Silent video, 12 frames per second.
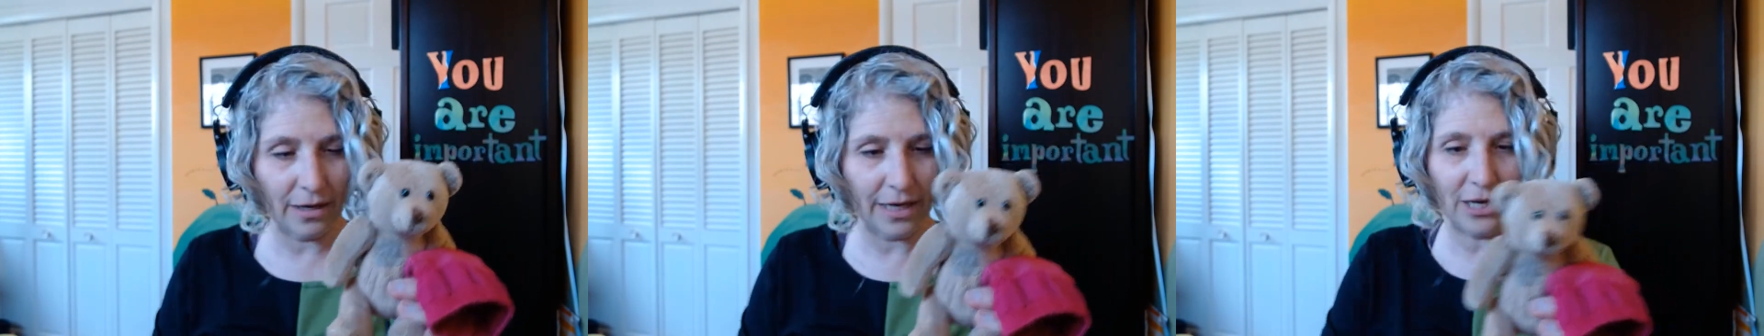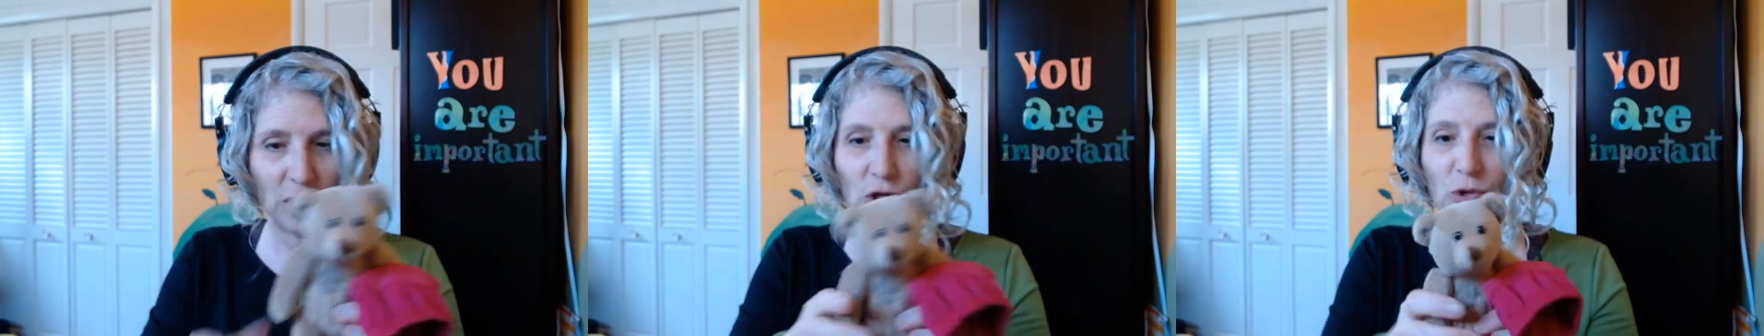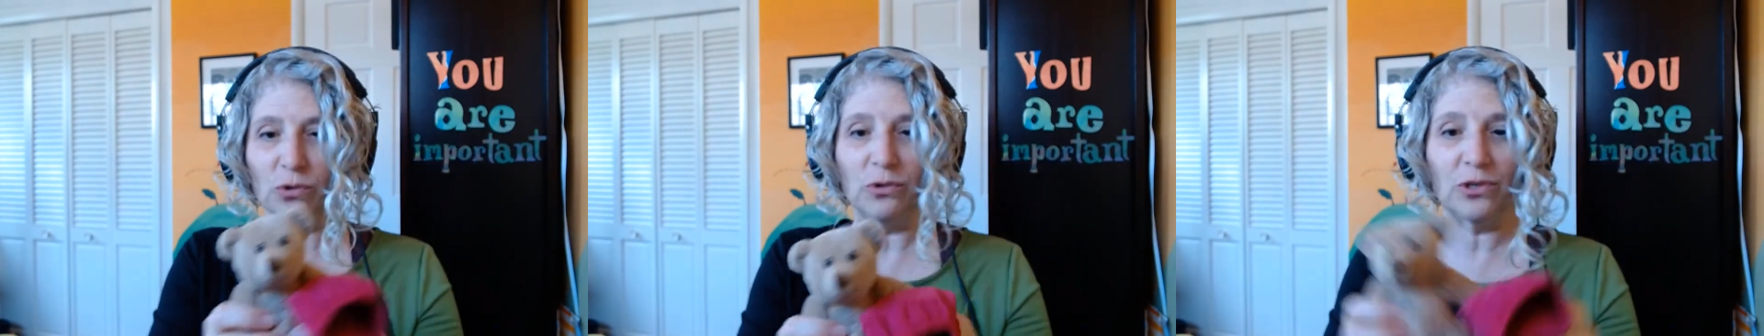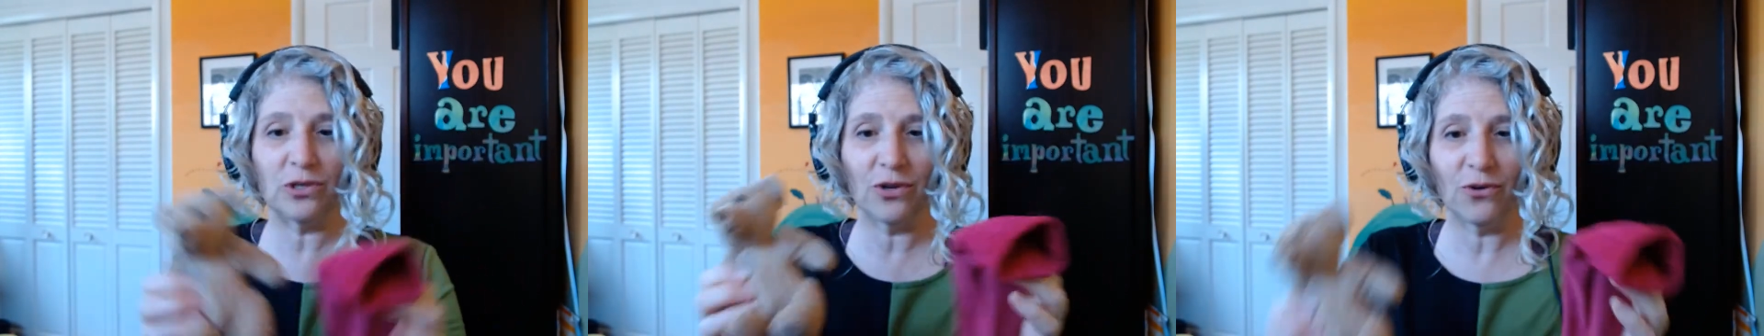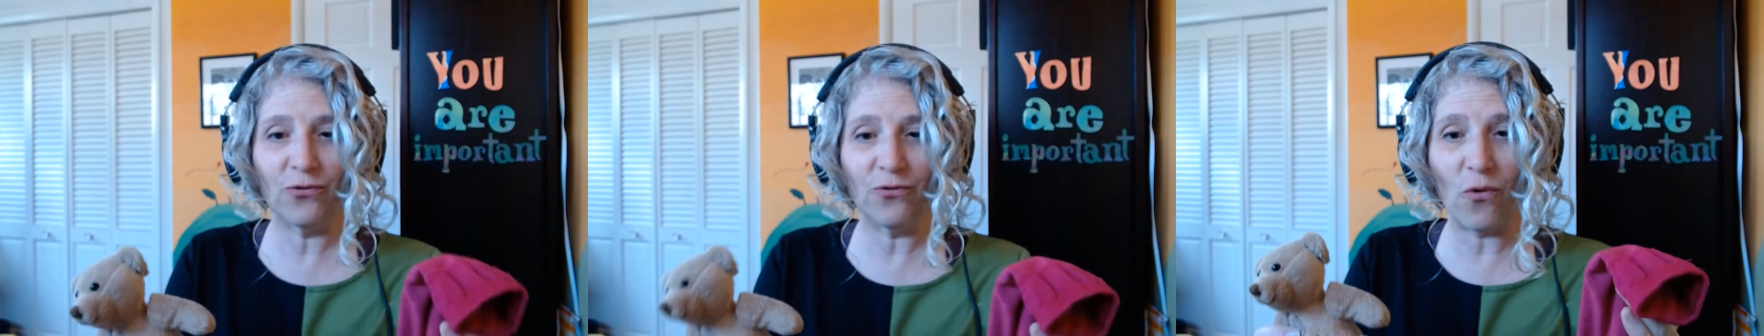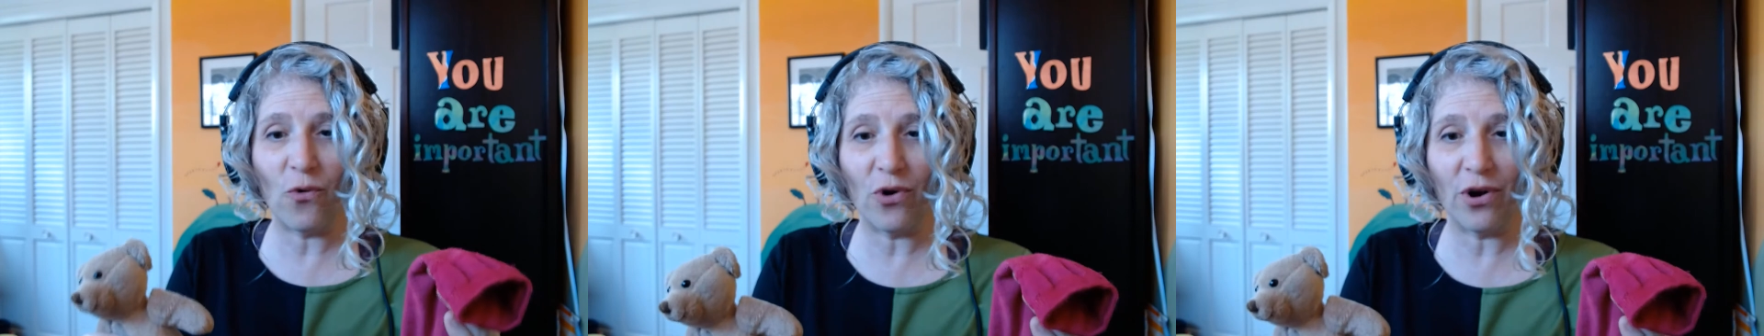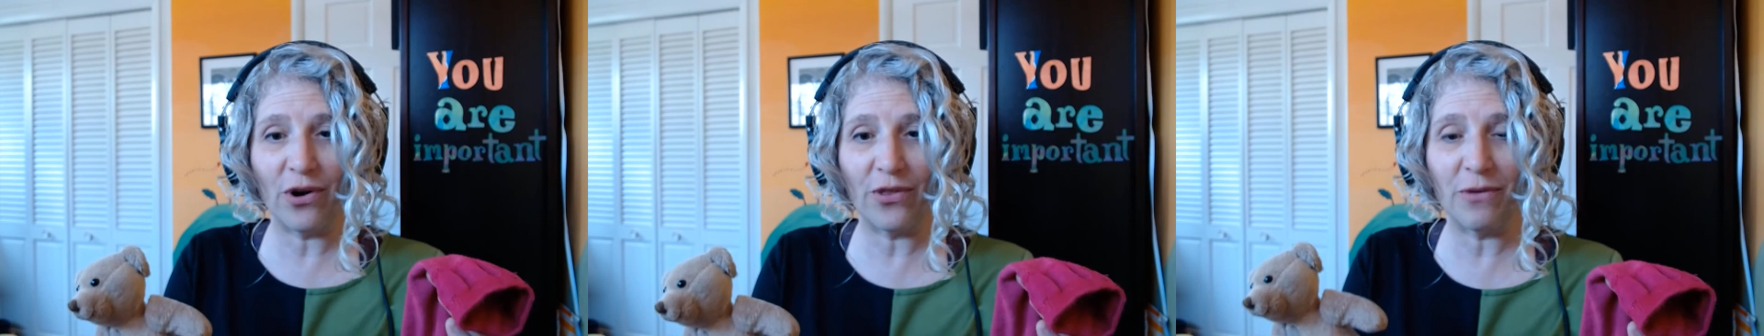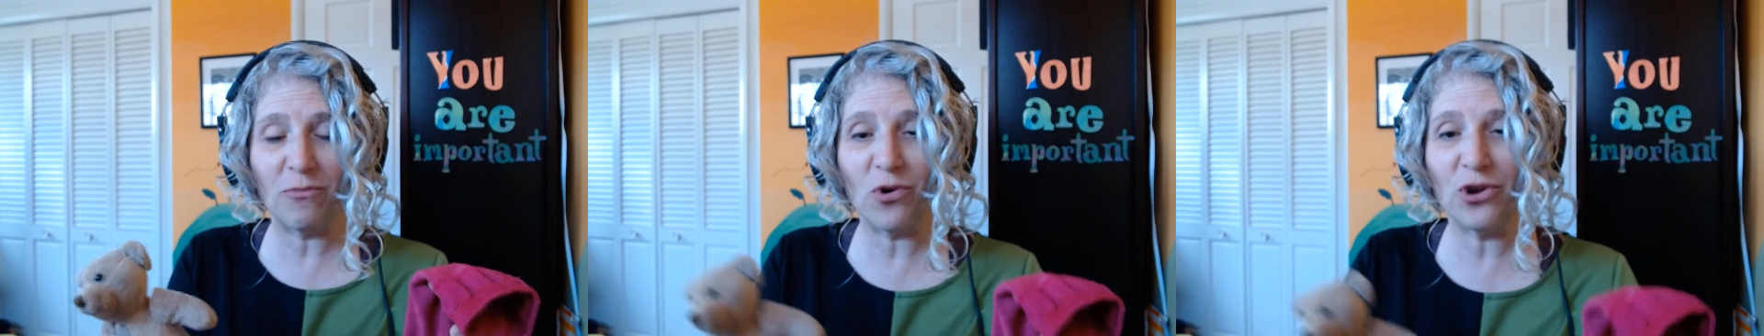can use for
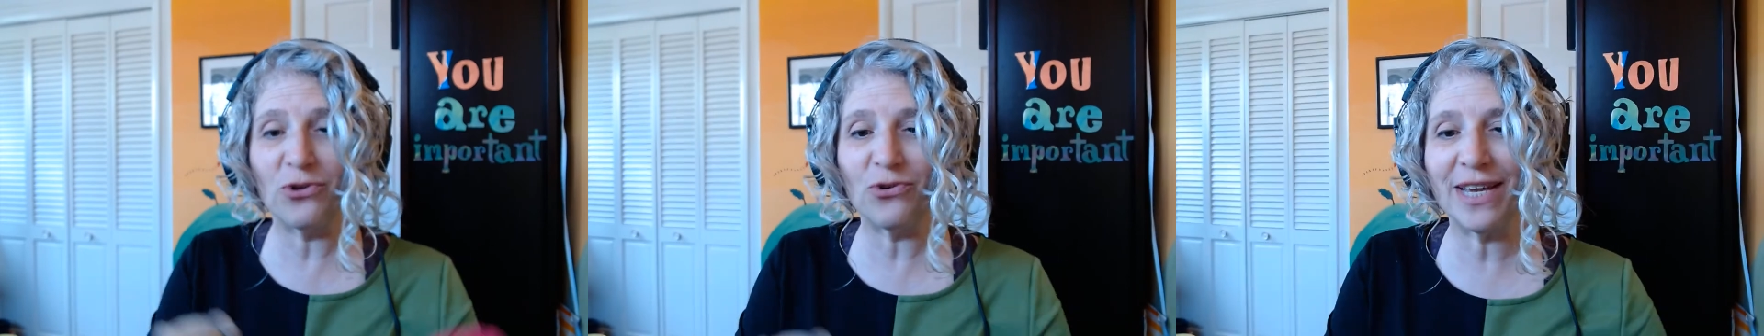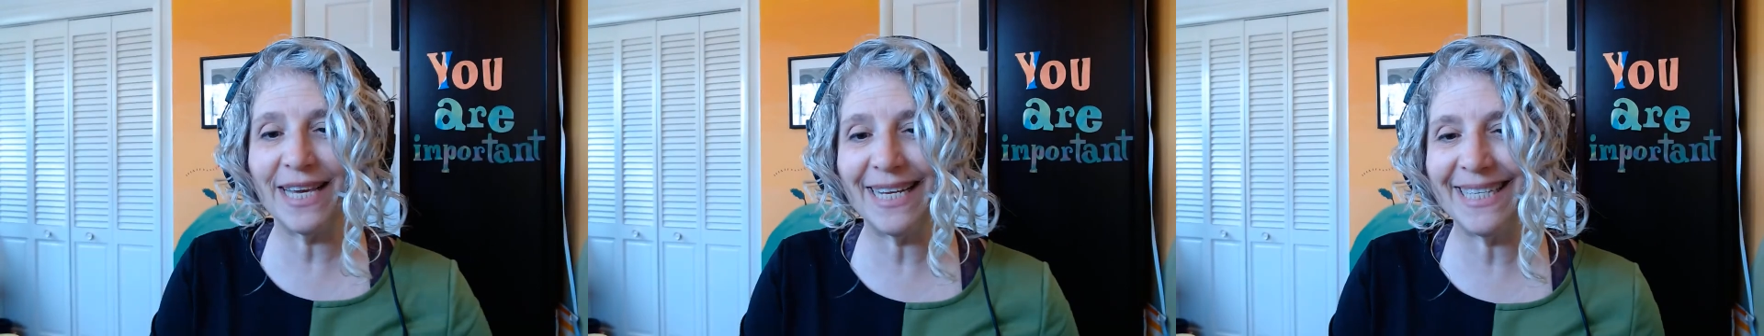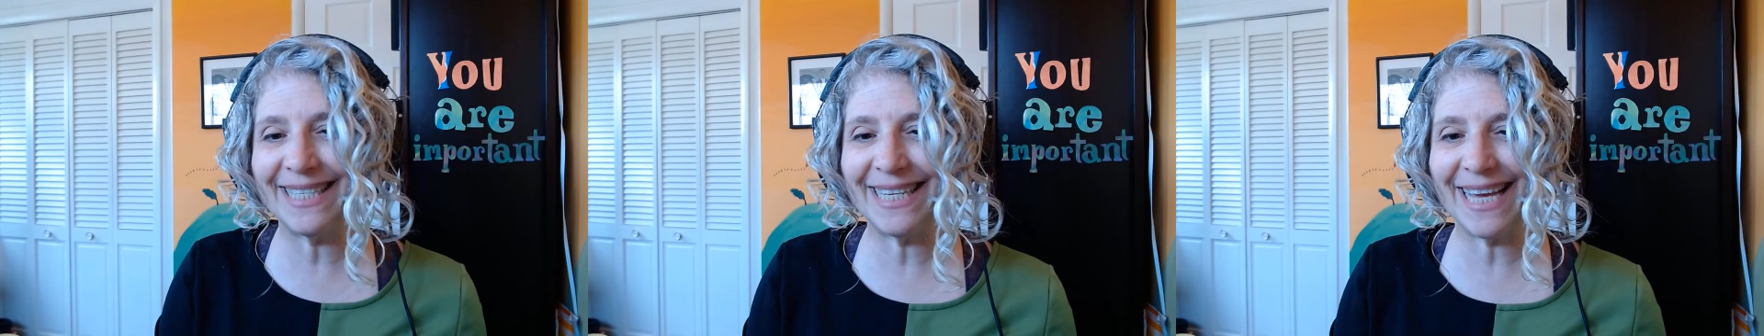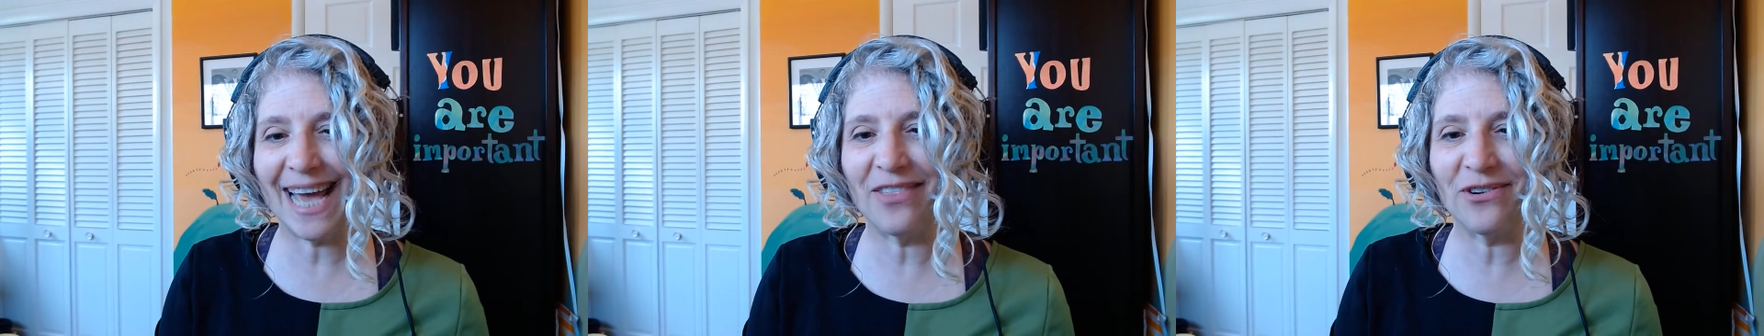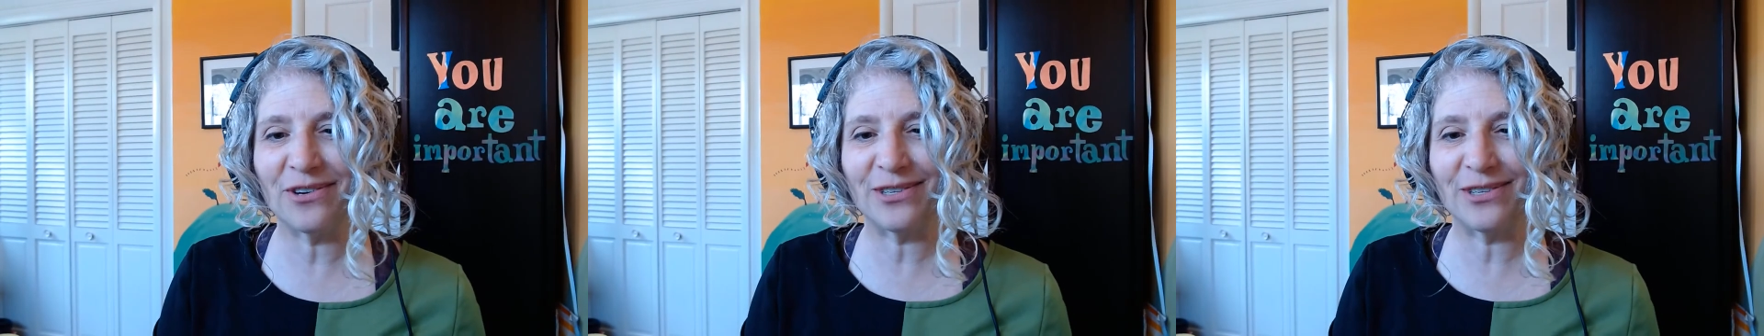the more you can get together,